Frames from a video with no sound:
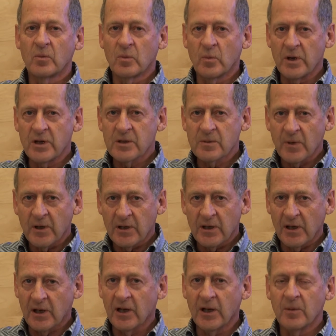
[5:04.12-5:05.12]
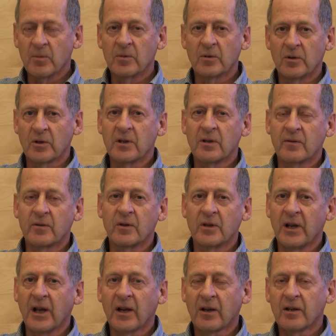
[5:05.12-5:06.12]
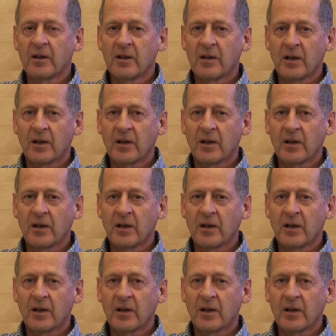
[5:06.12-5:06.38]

waste my time looking for debt,